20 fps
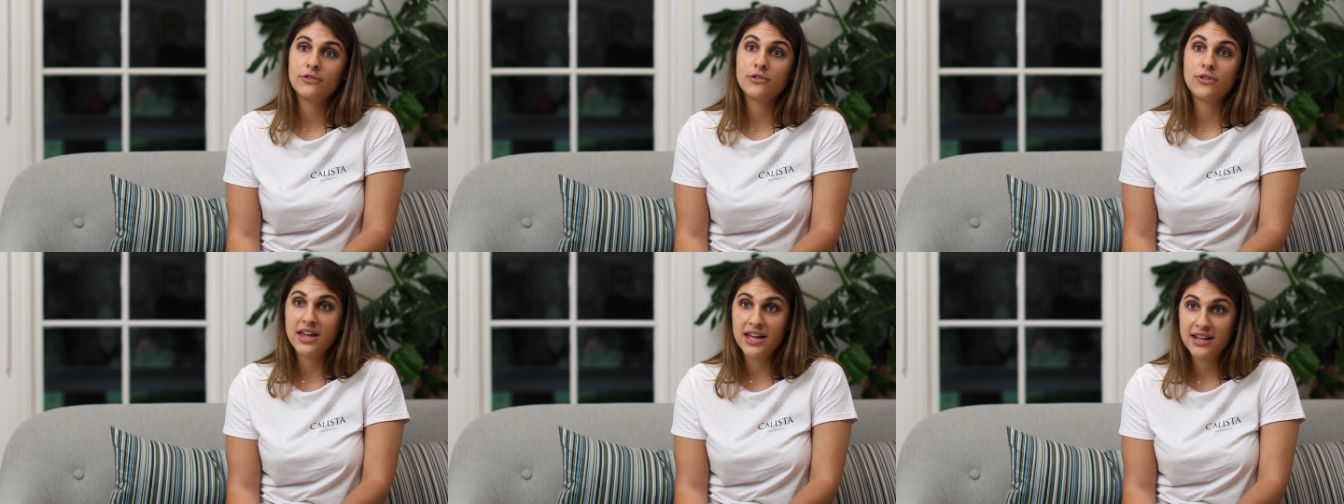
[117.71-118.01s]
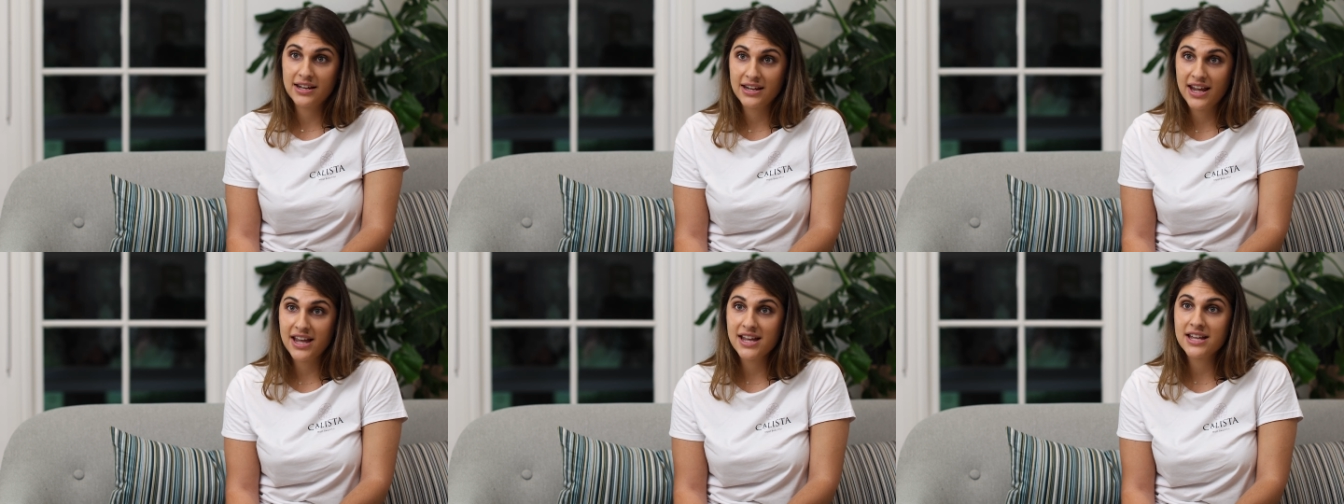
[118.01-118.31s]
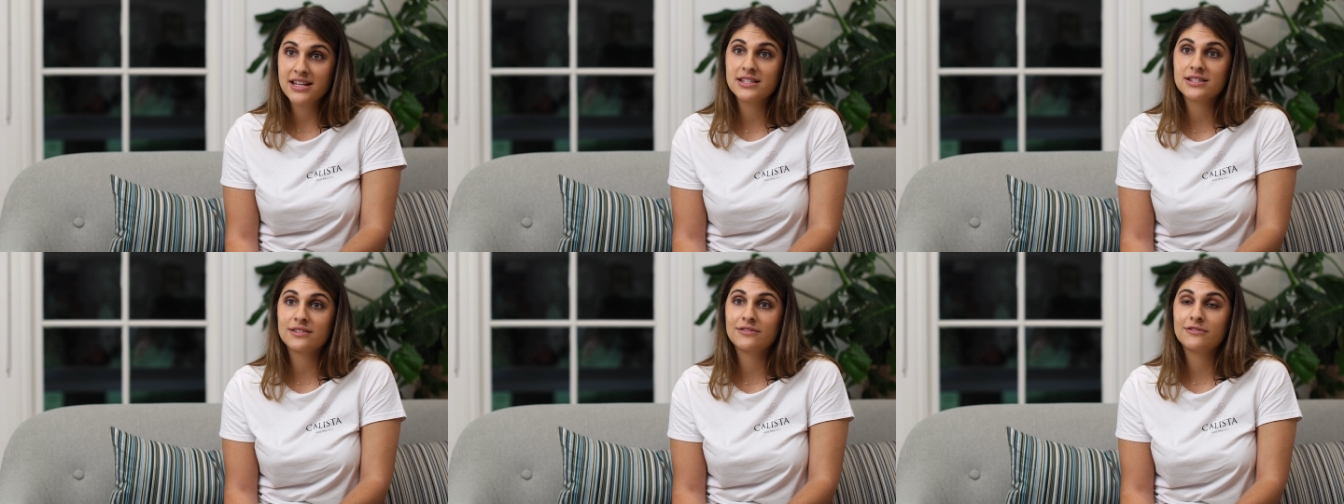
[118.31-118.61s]
for their
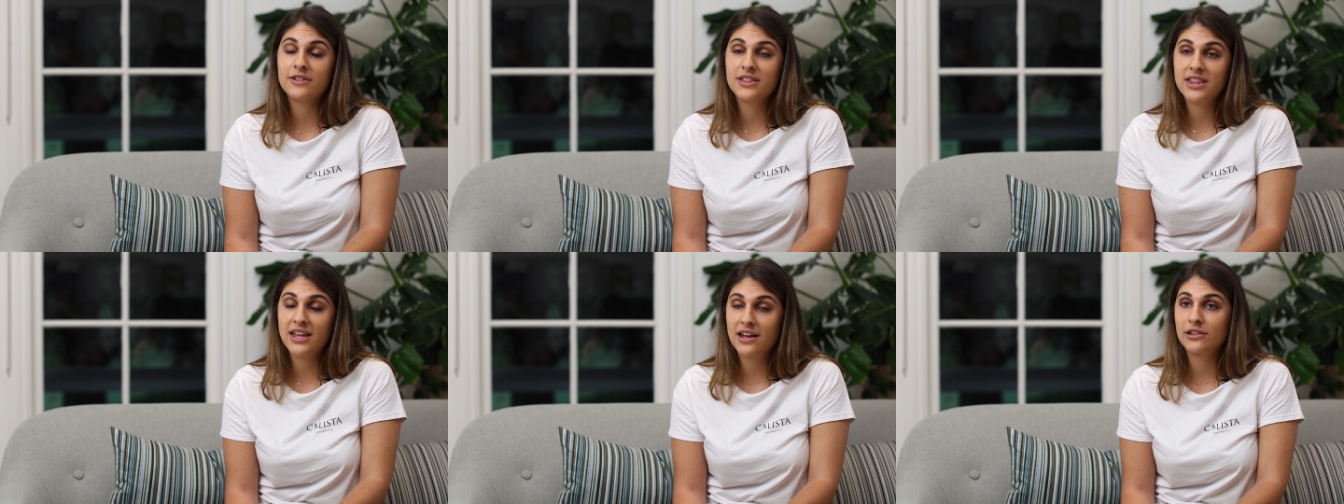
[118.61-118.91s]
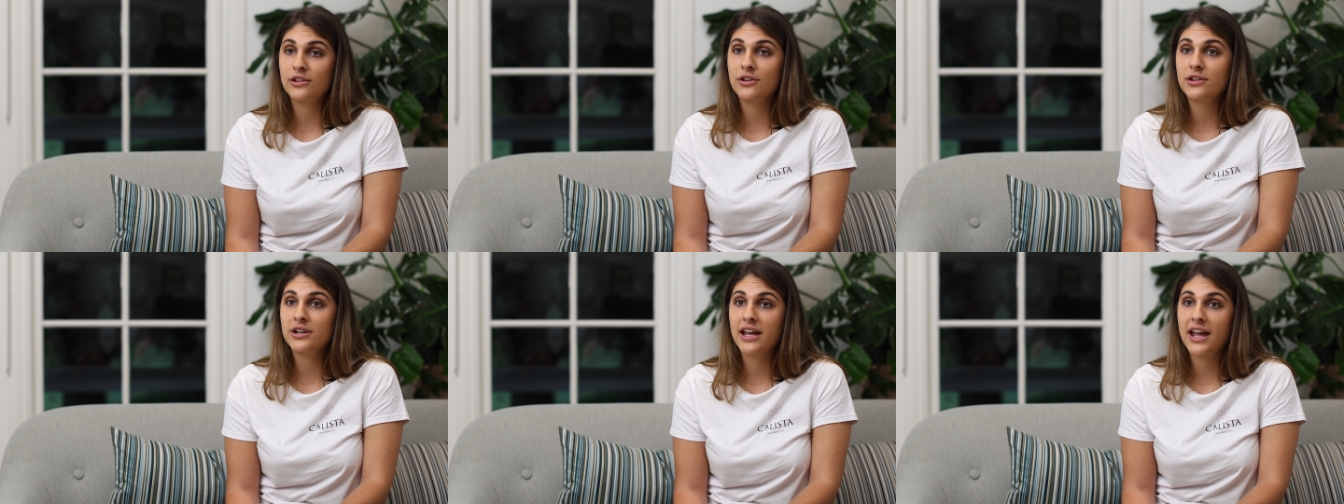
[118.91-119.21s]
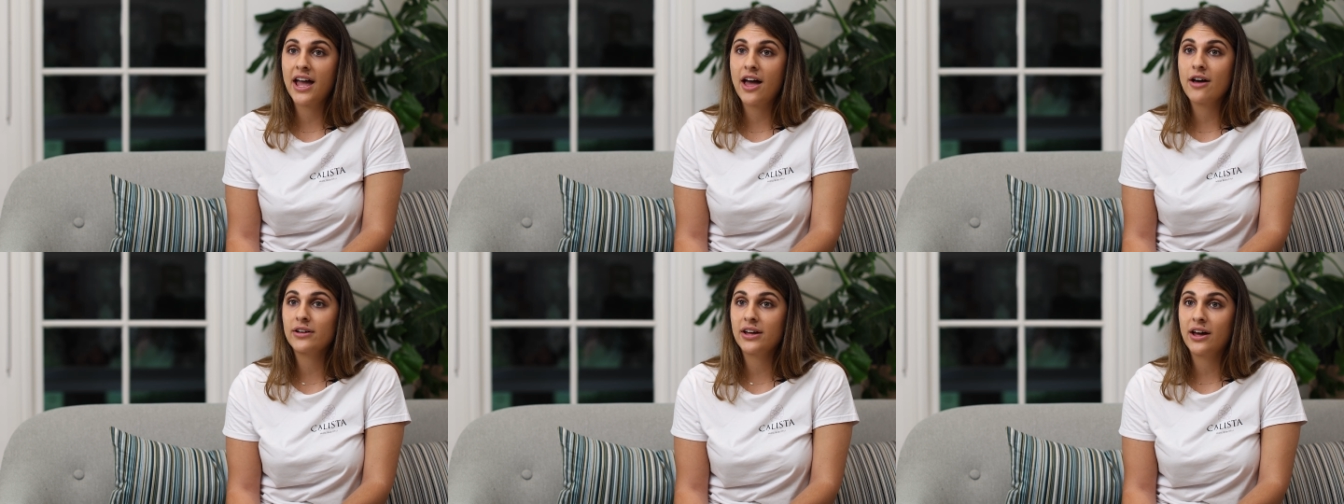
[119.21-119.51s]
needs and for their
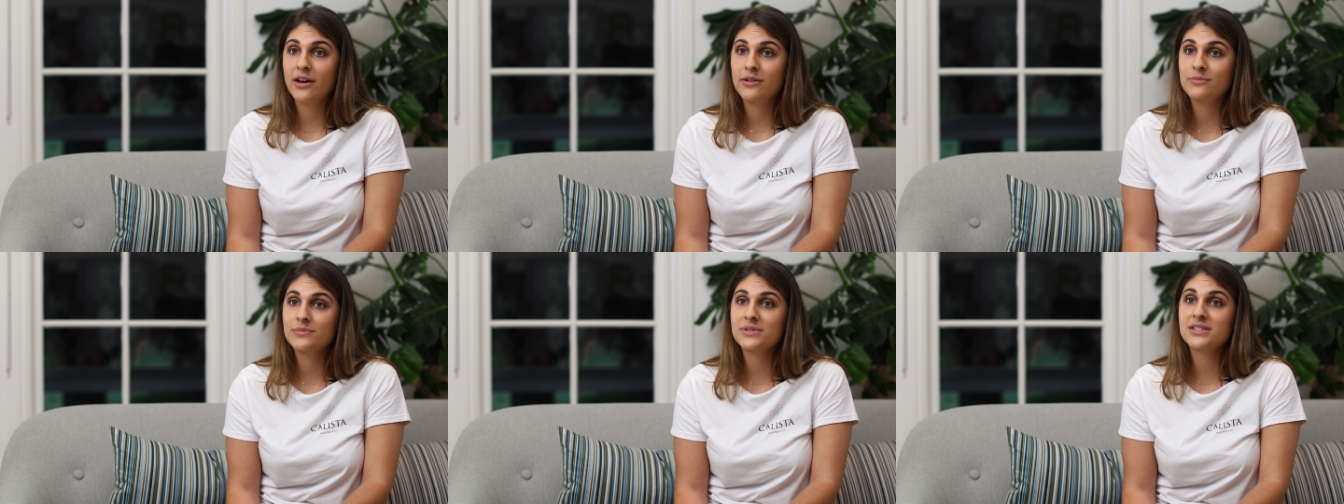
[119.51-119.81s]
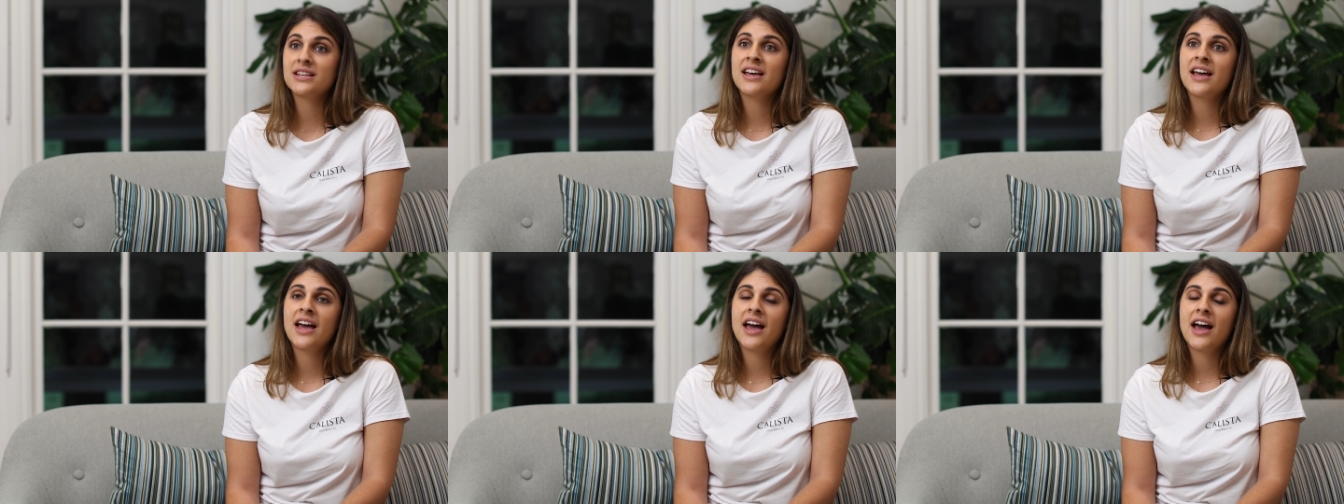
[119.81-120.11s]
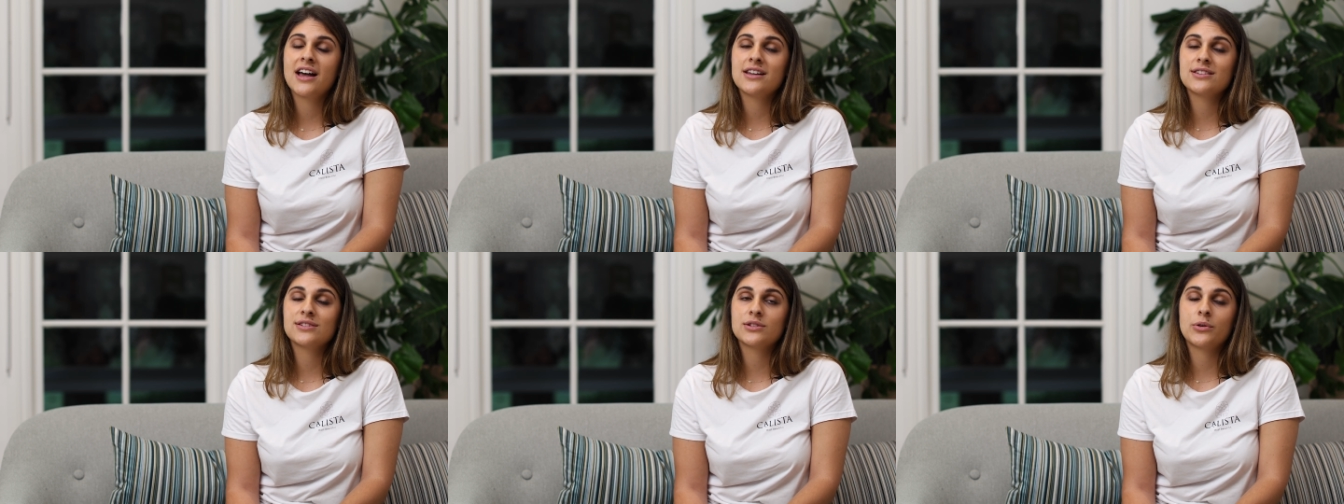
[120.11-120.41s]
learning outcomes
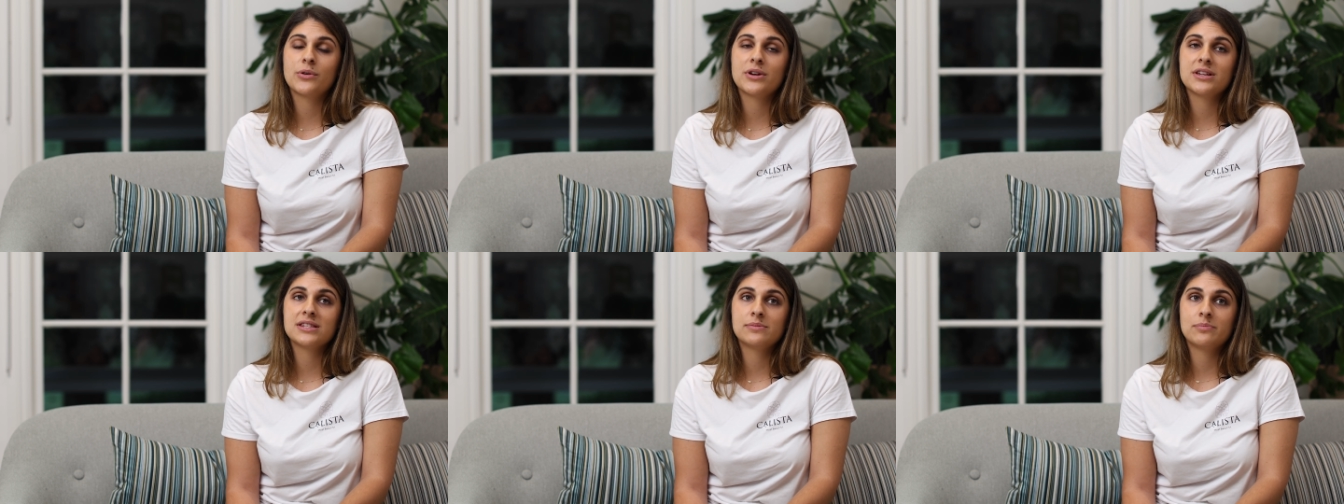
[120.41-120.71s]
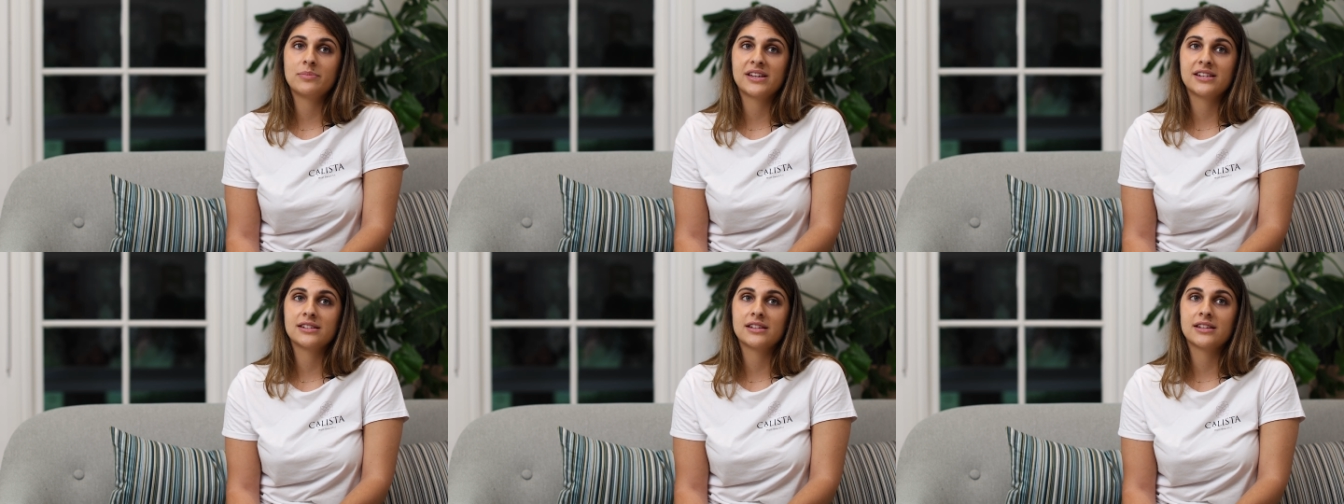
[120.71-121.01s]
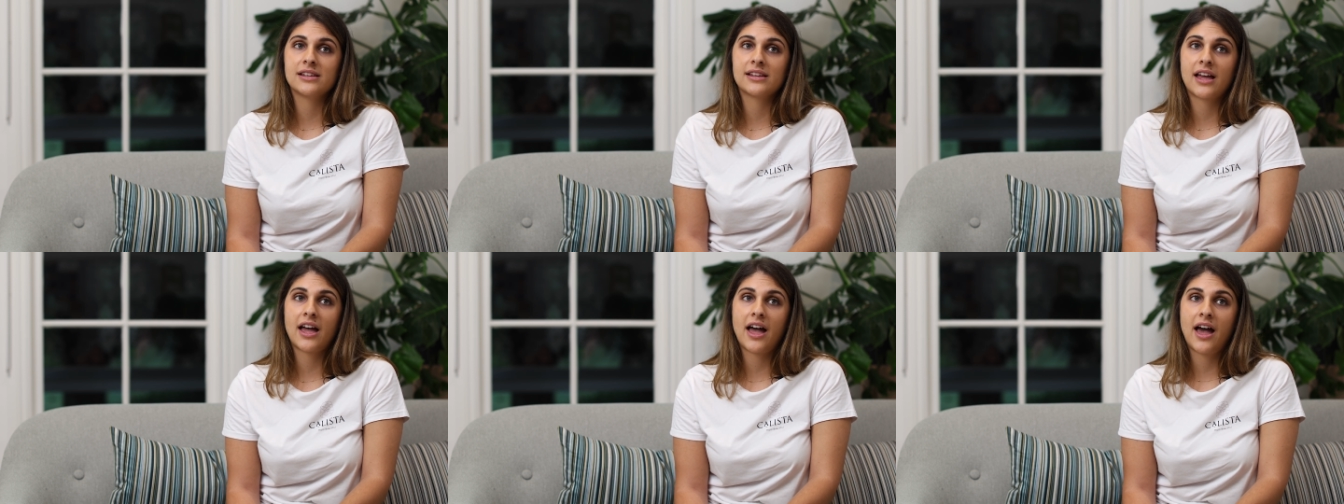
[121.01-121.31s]
has always
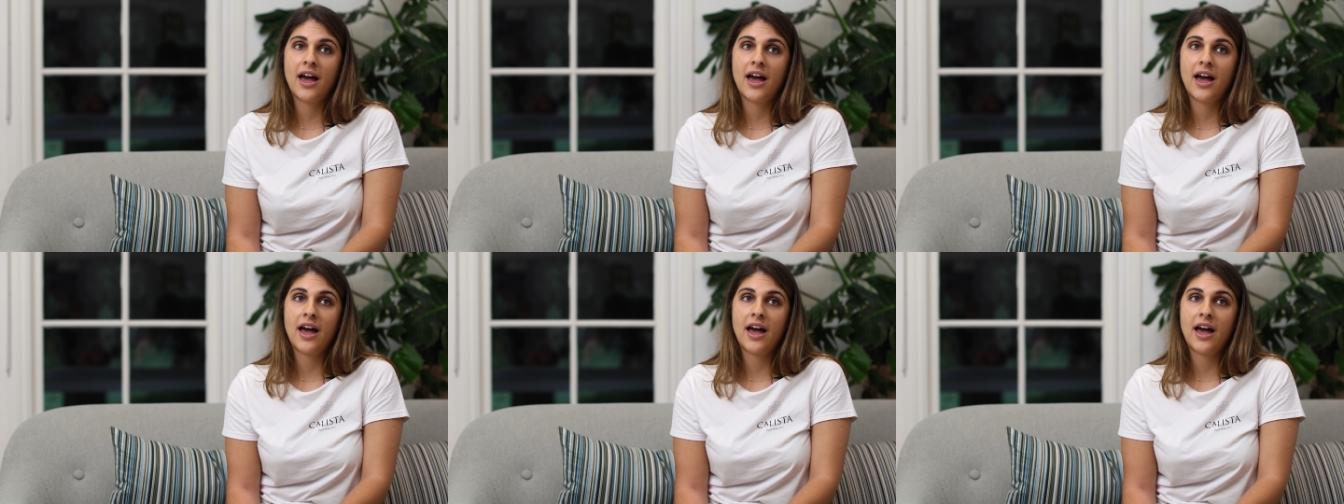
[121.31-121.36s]
been,